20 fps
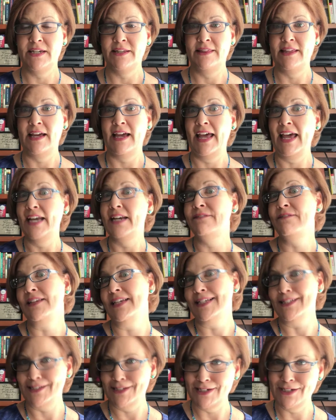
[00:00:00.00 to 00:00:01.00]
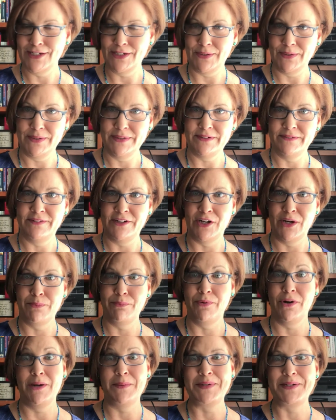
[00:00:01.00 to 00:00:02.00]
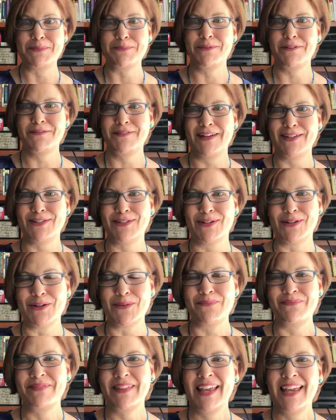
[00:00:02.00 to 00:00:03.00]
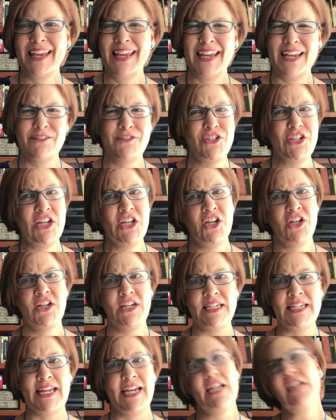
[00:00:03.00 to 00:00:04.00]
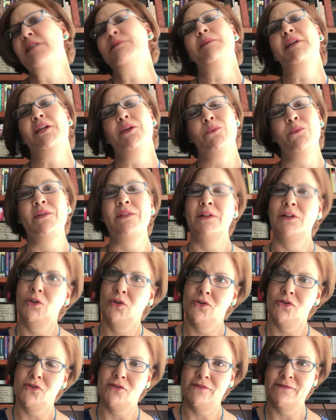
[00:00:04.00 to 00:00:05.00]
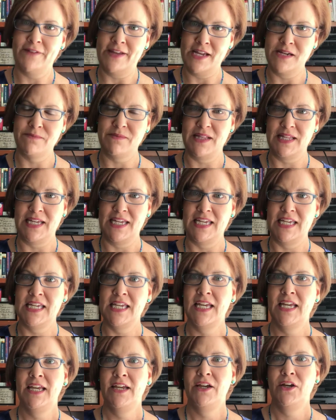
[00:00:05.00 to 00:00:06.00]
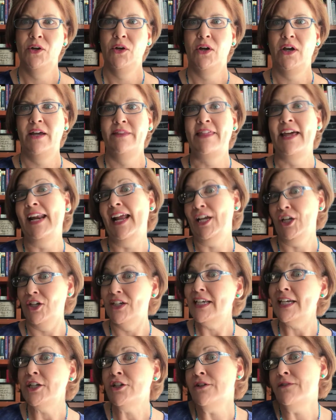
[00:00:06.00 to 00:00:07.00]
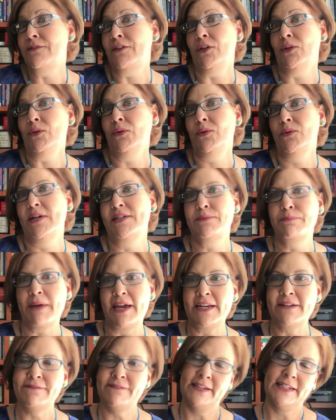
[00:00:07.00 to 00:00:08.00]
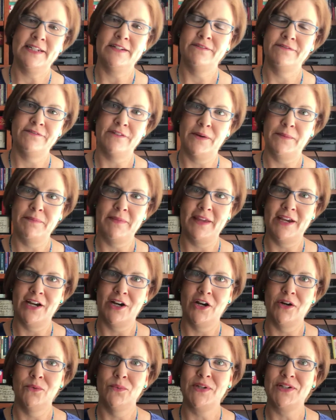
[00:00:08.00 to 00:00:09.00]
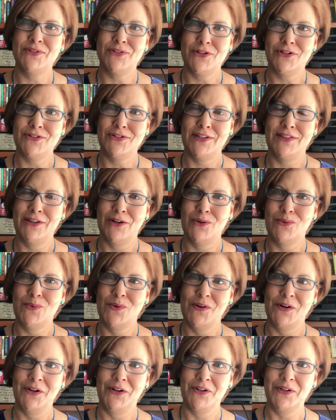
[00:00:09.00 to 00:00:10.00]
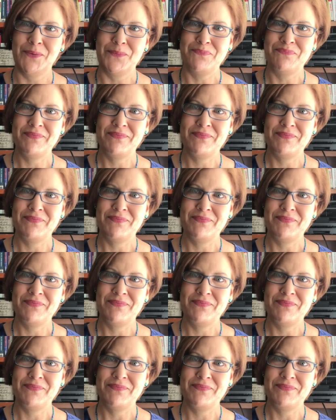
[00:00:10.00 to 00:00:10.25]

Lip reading: the head of the institute, a very prominent professor, if she could connect me with a local family that I could interview who has benefited from their research and their work.